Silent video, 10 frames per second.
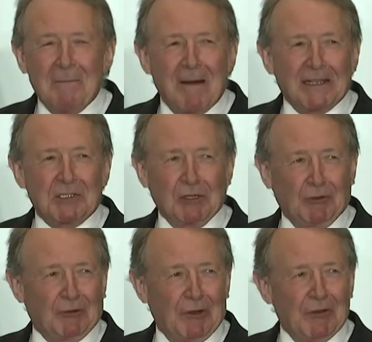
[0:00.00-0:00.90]
my
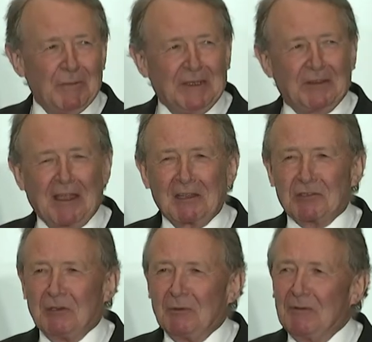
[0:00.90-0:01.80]
children, who've been
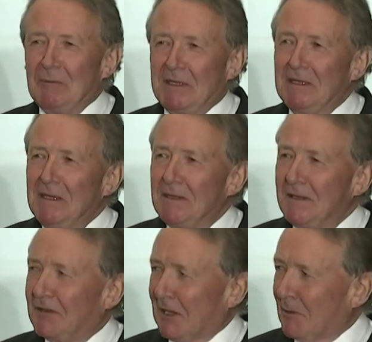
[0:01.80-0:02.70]
sanctioned with me,
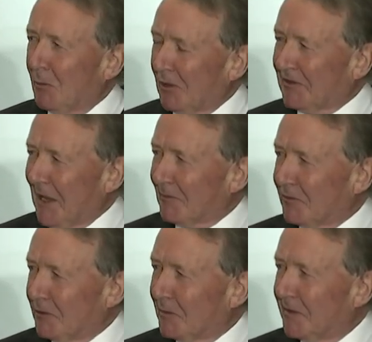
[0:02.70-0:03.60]
set up a WhatsApp
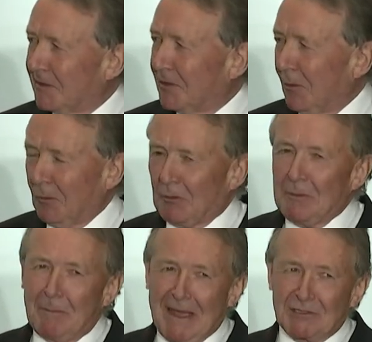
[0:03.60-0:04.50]
group
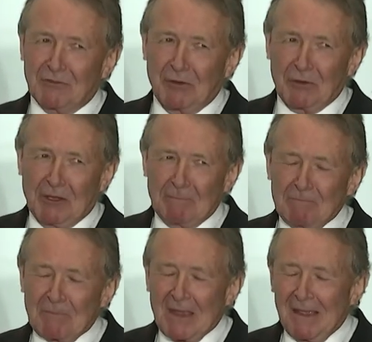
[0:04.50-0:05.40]
called Badge of Honor.
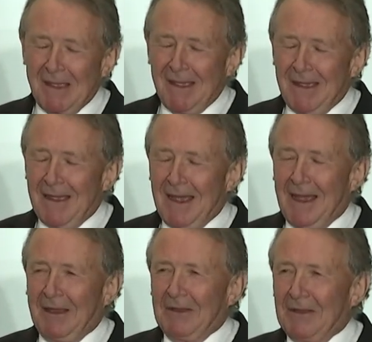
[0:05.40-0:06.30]

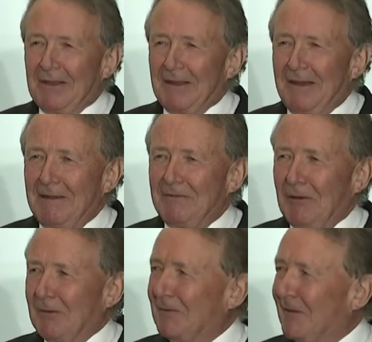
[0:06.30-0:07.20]
And I
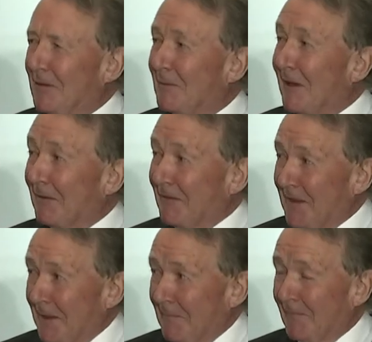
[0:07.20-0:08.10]
felt very proud of
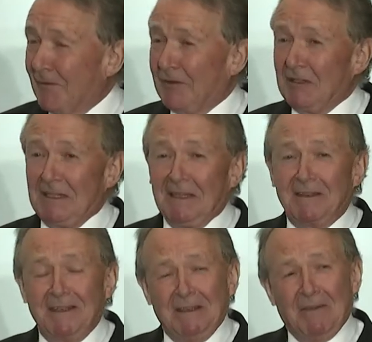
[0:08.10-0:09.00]
them for seeing it
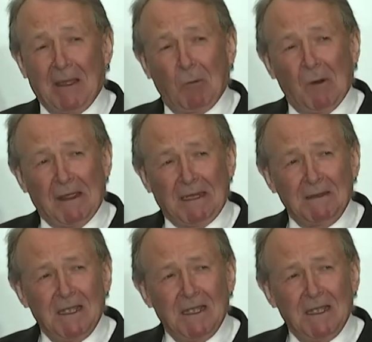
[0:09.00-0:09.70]
in that way.